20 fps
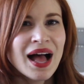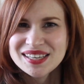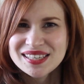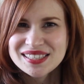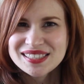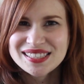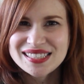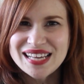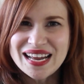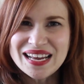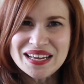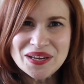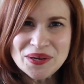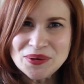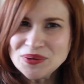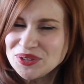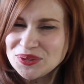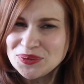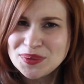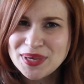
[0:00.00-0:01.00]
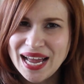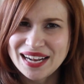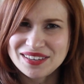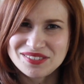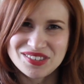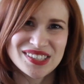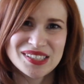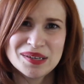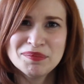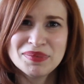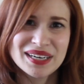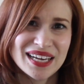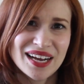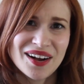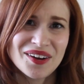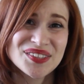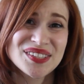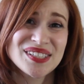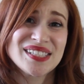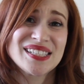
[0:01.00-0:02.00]
Say you do catch somebody
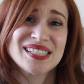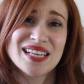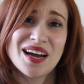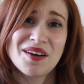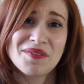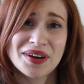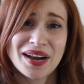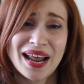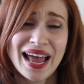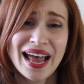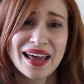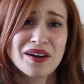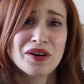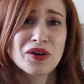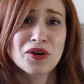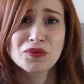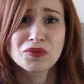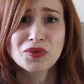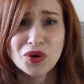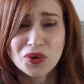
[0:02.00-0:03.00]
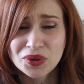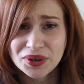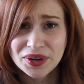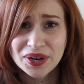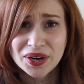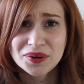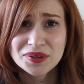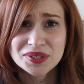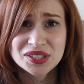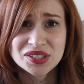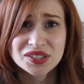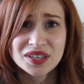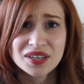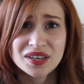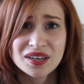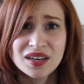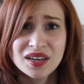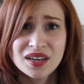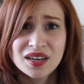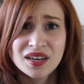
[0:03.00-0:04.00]
else's severed head on a roller
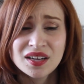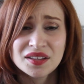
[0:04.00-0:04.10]
coaster,